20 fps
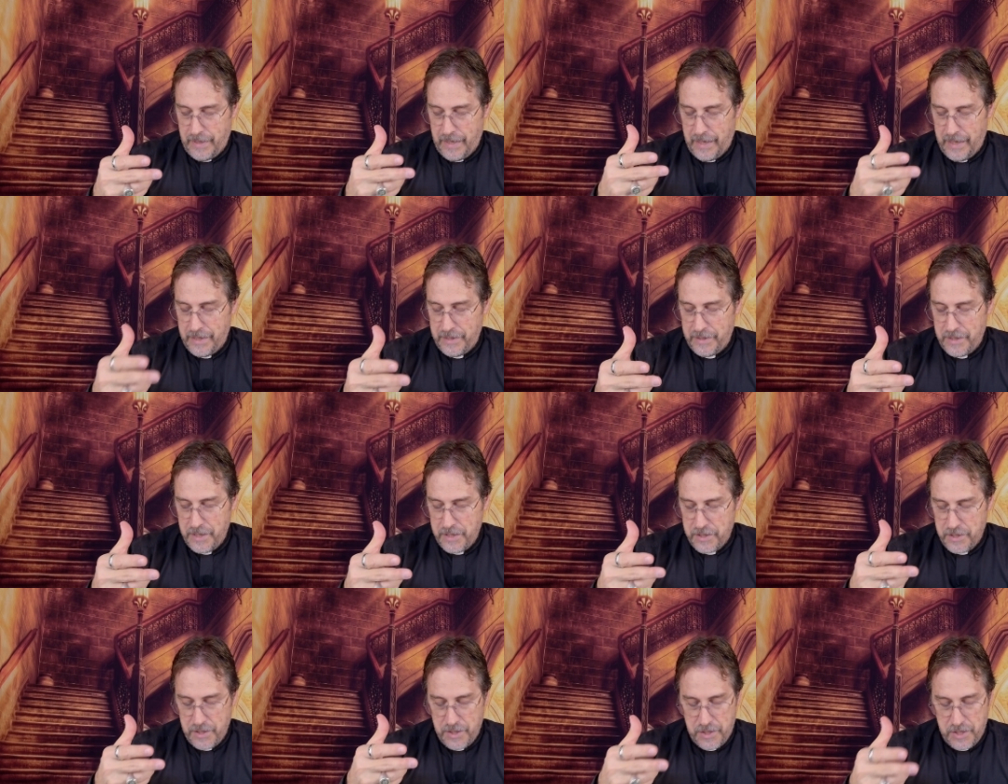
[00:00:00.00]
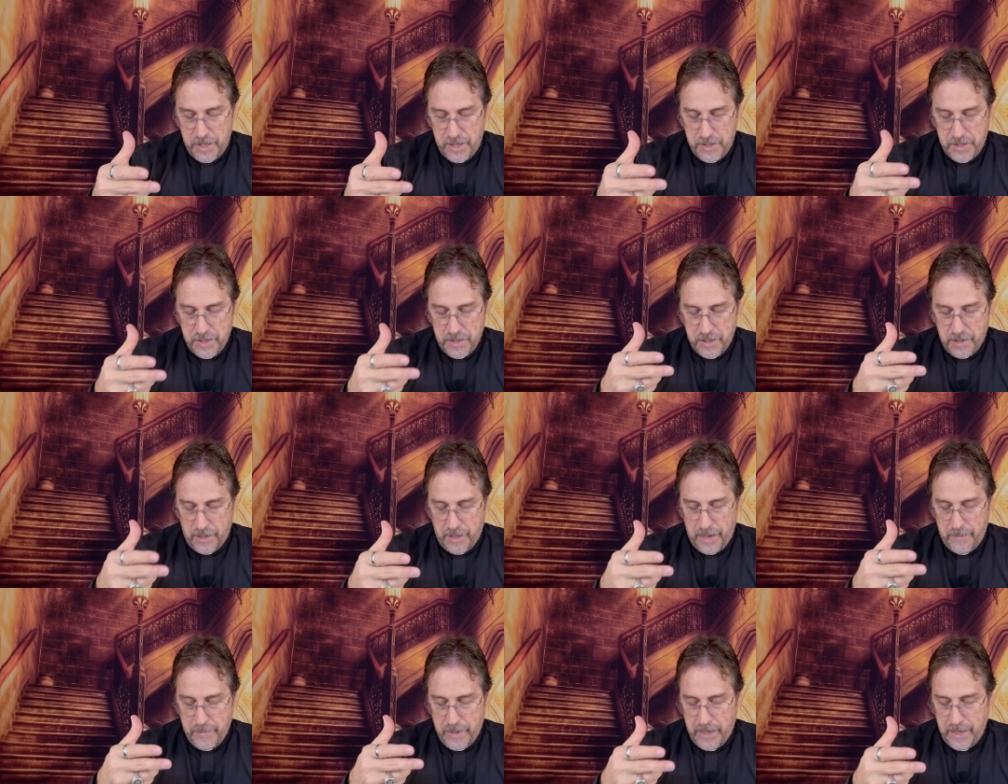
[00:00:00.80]
In addition, Jesus
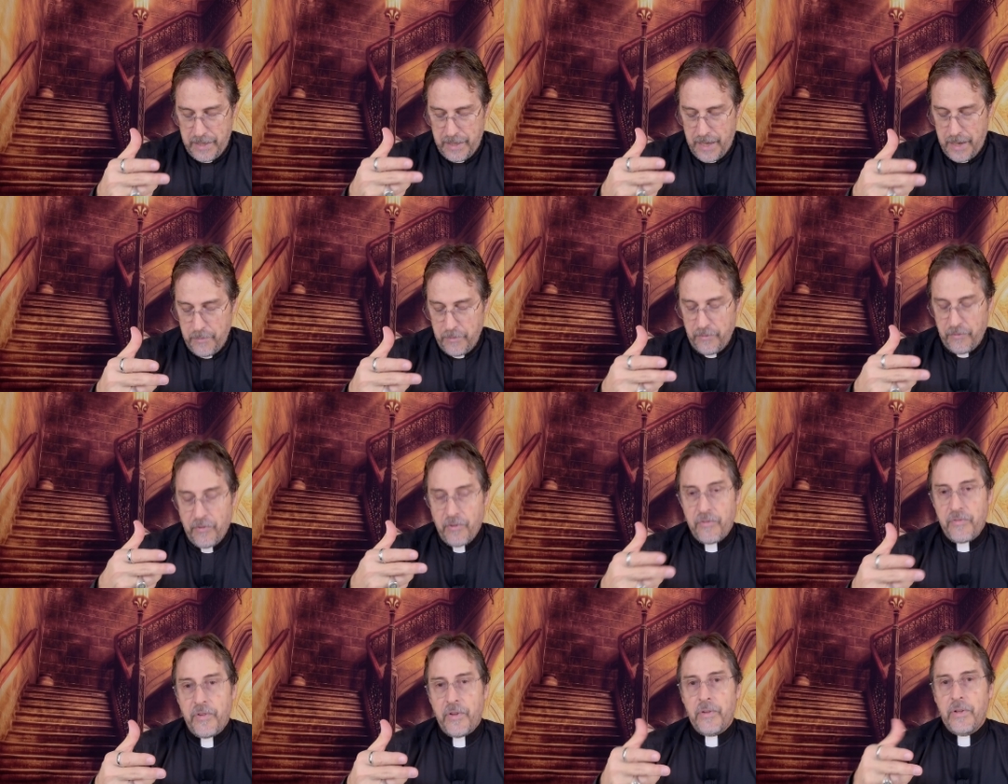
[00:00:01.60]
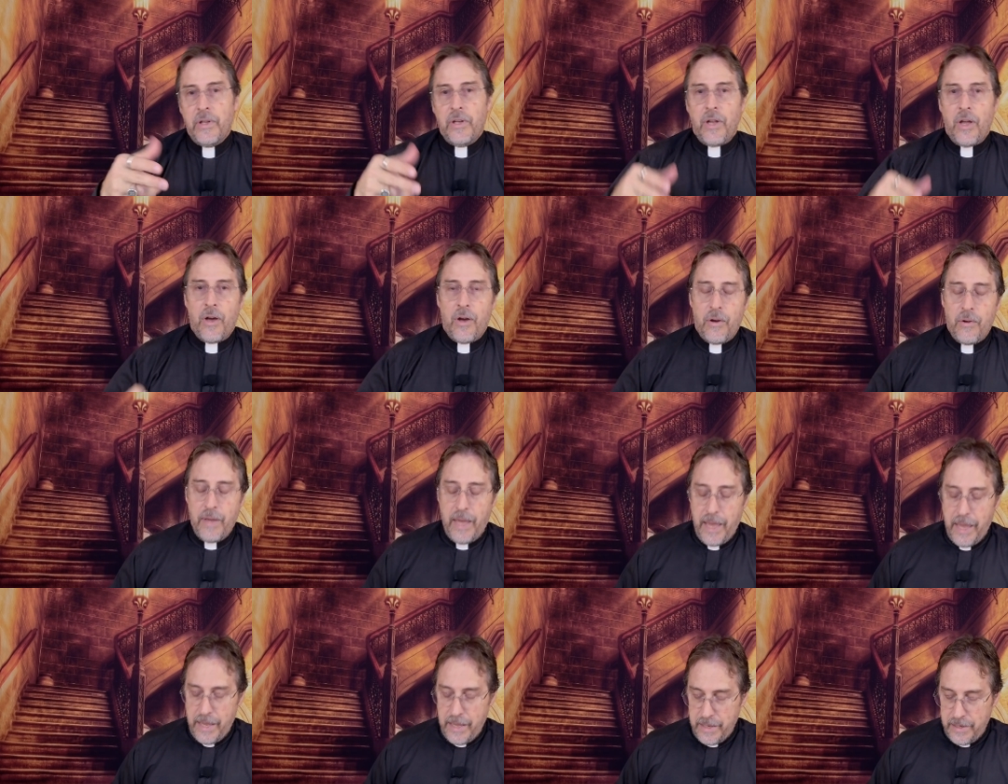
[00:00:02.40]
claimed that he came to fulfill the law
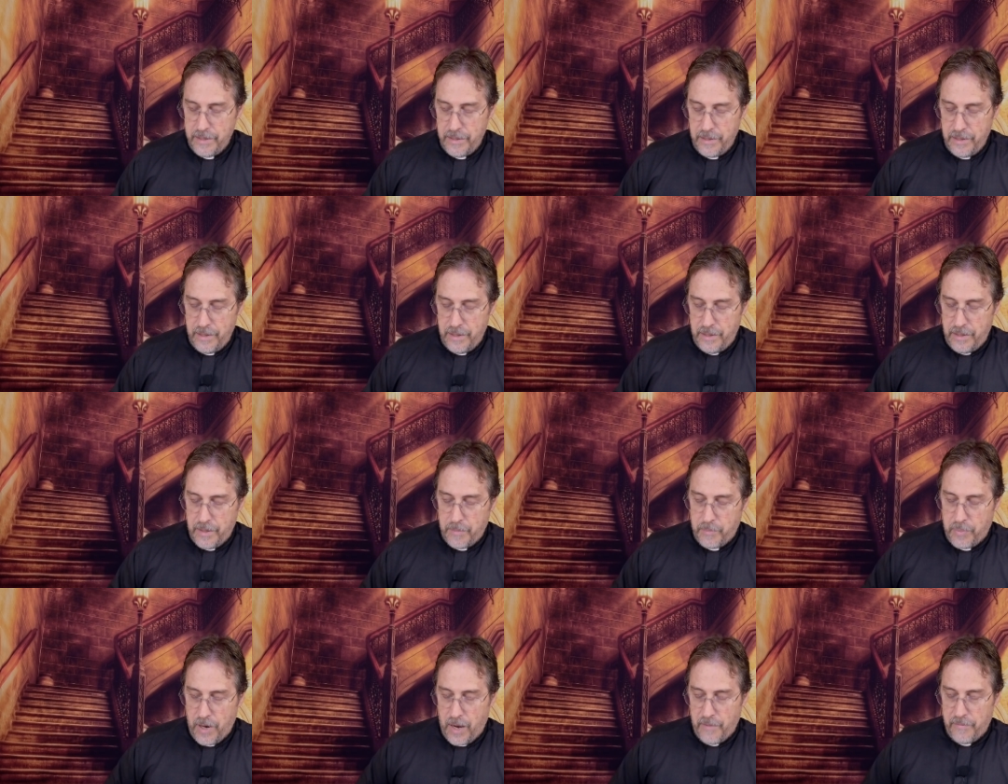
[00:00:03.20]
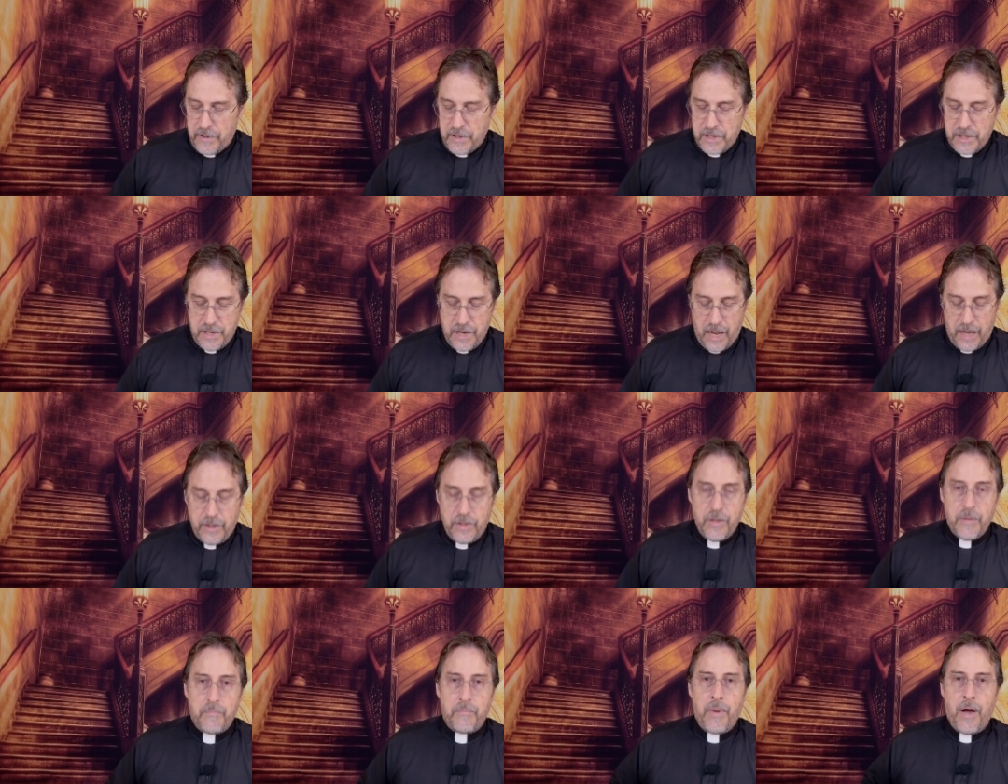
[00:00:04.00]
and the prophets, not
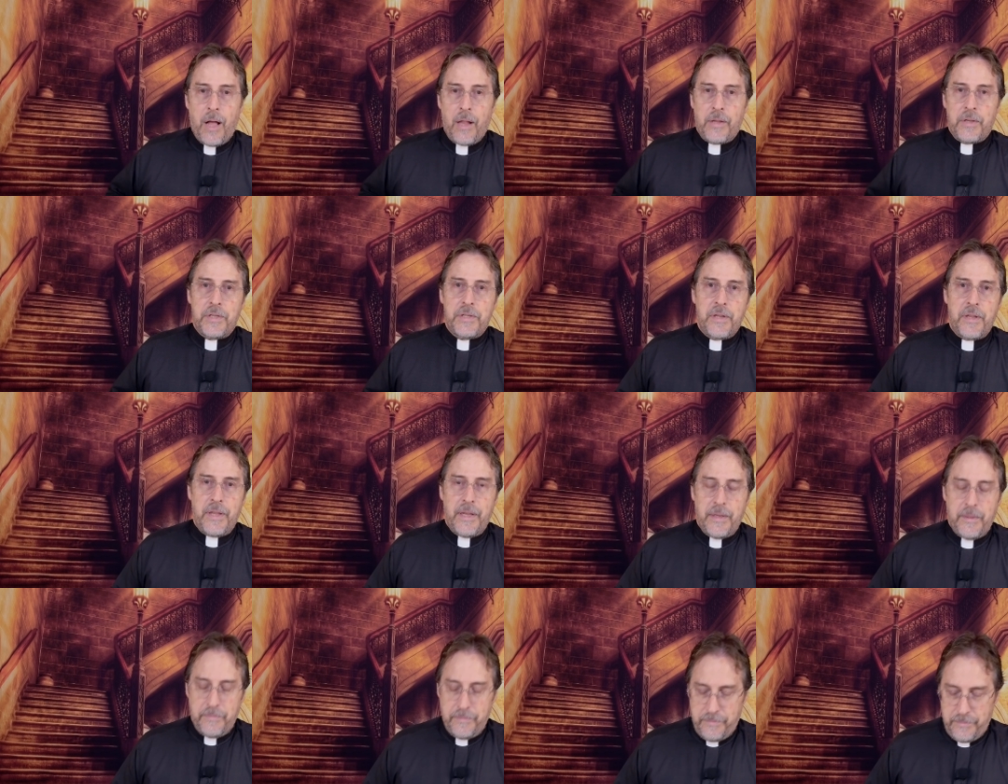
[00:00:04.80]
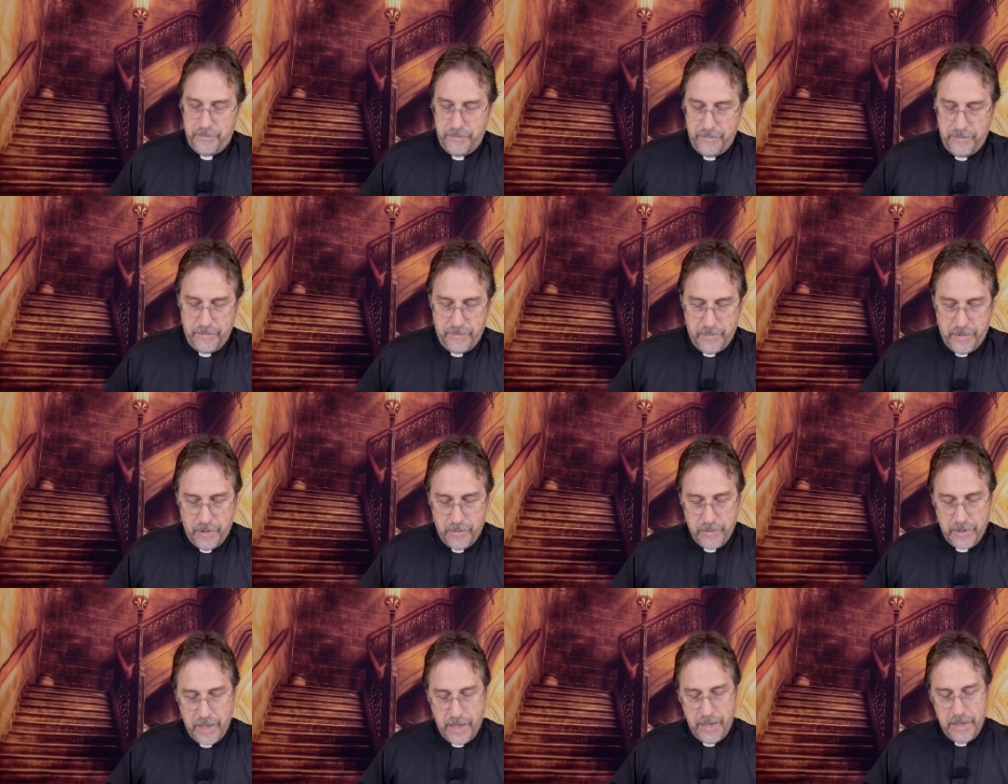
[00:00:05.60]
to abolish them.
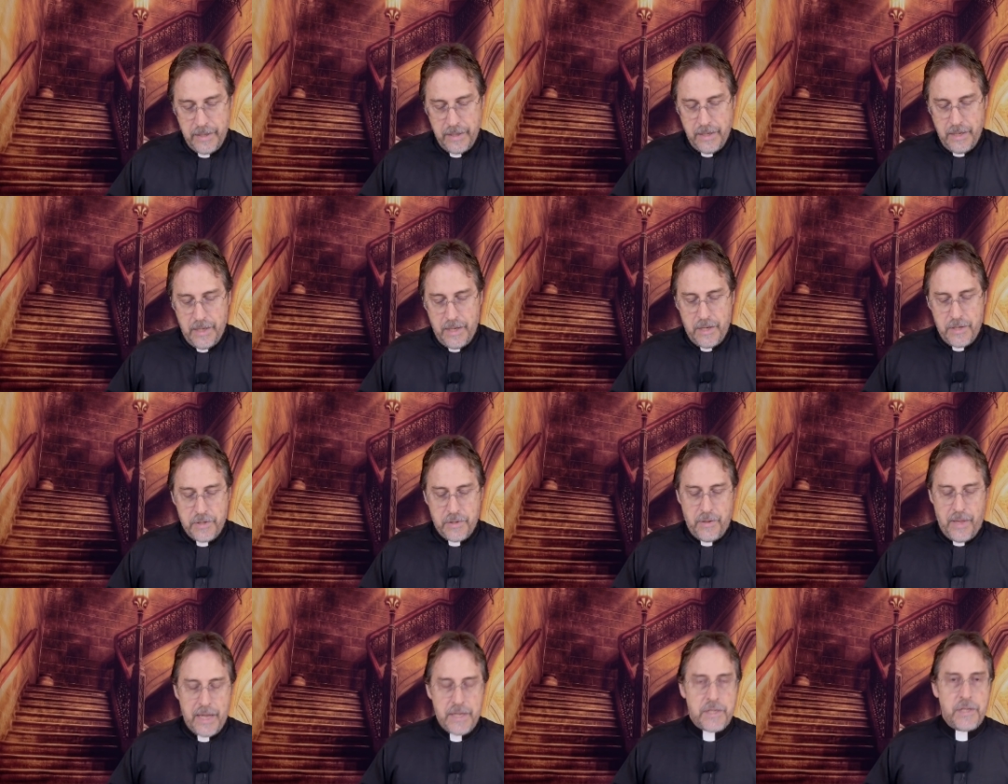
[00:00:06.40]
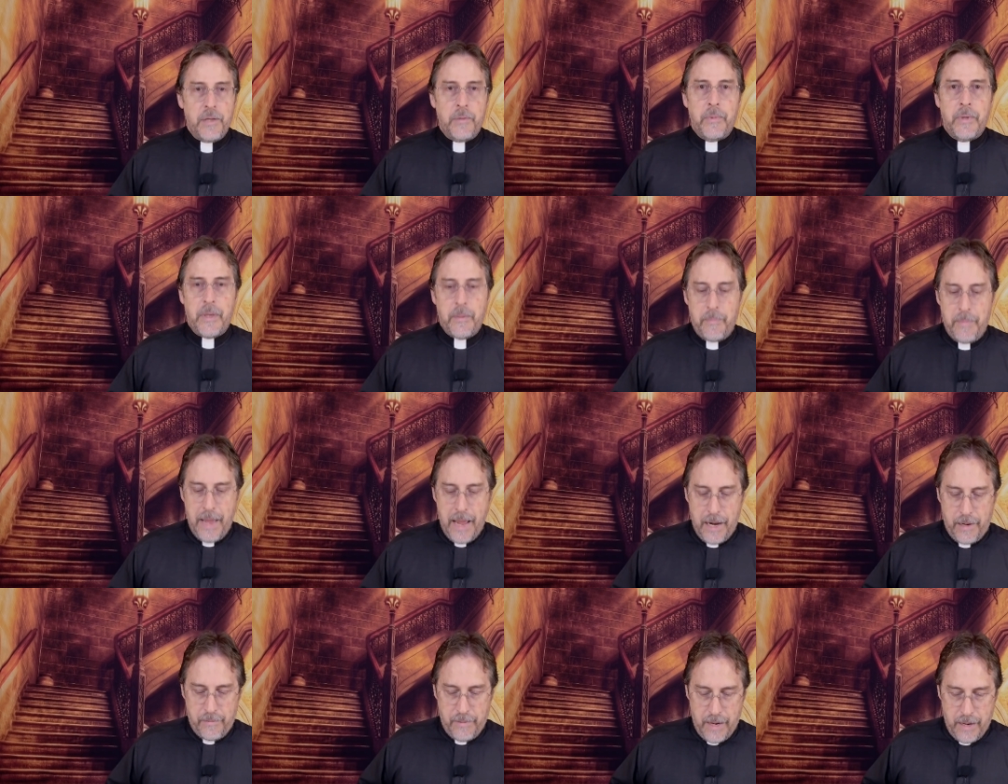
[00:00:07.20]
Okay? So that's a little bit of
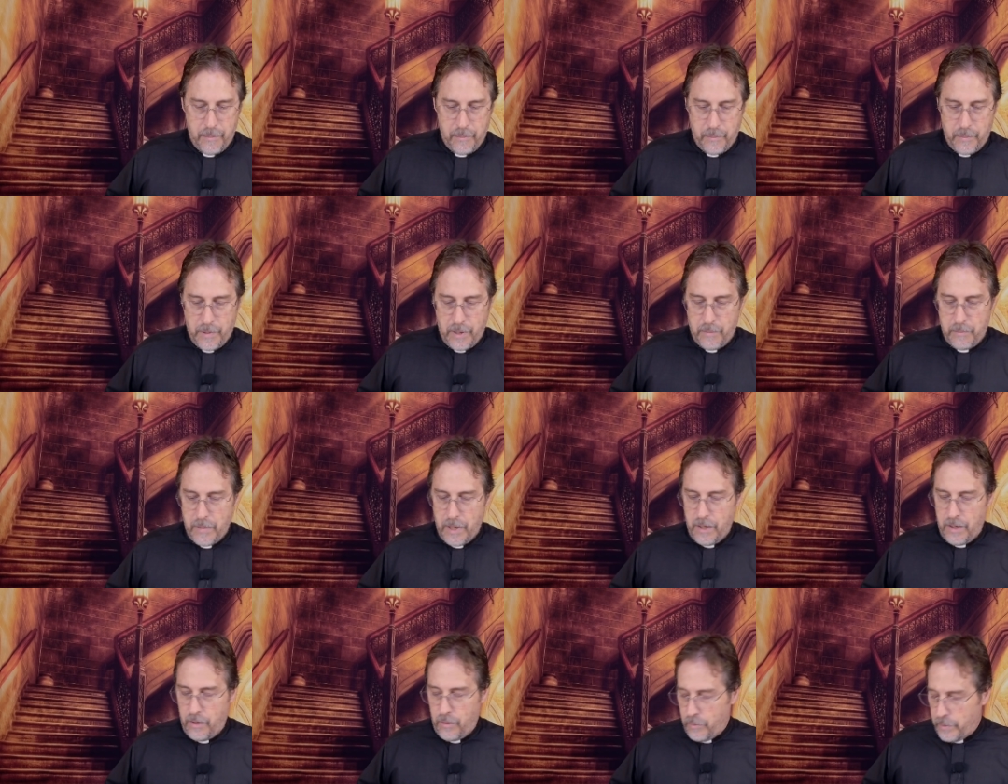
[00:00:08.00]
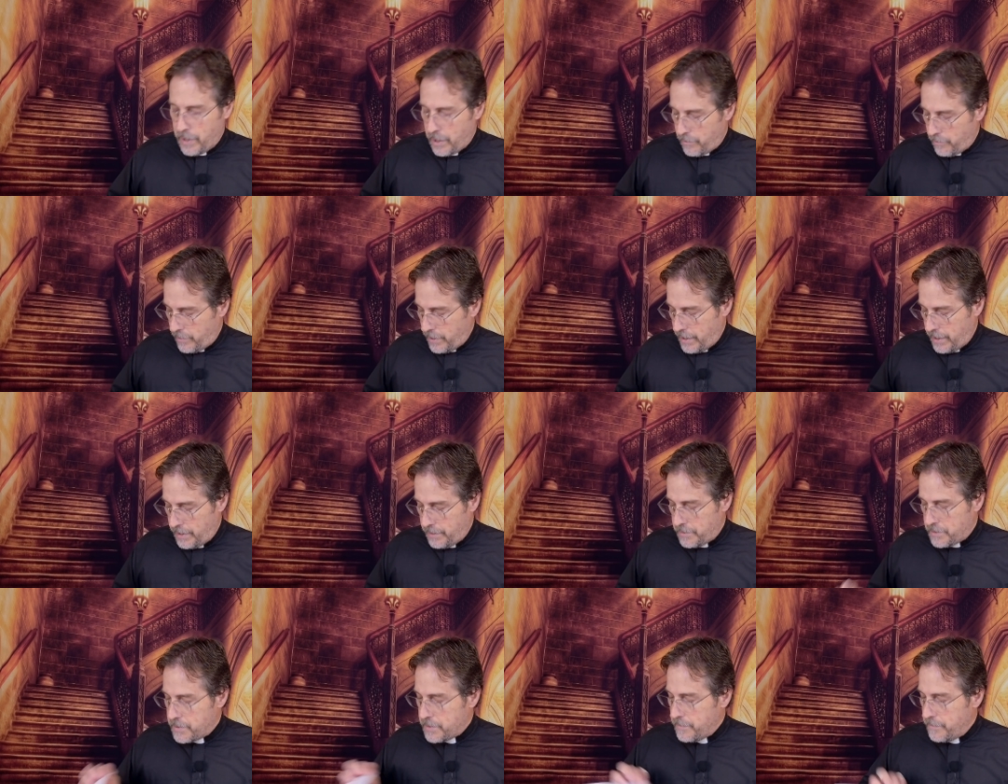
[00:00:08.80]
background on our
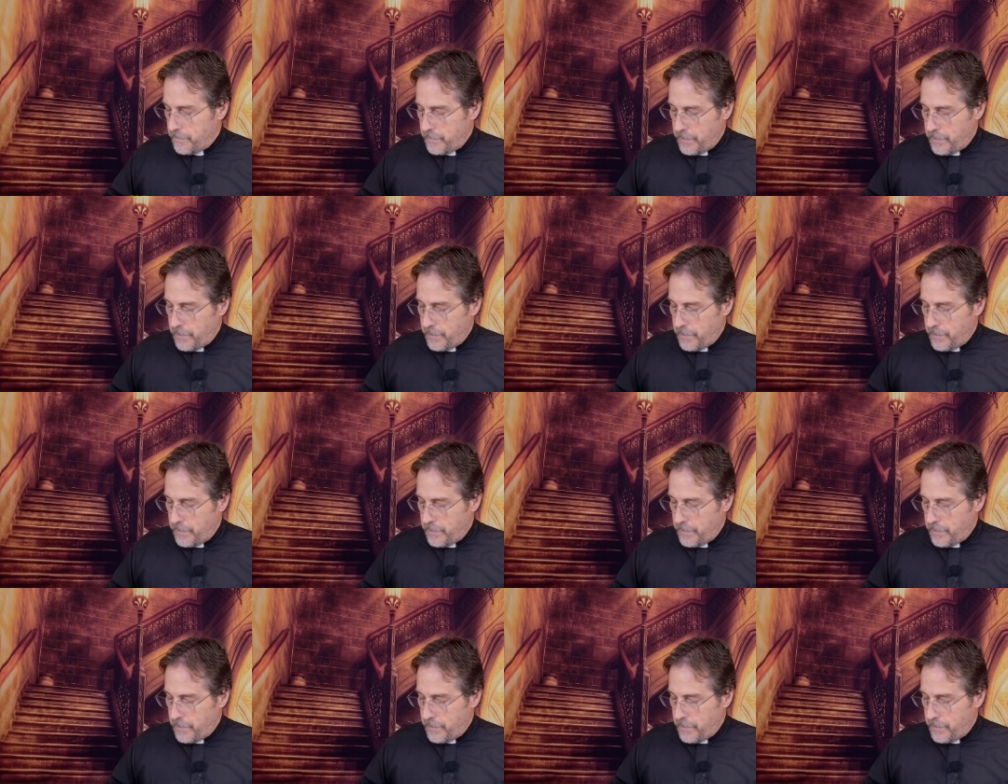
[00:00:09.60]
readings.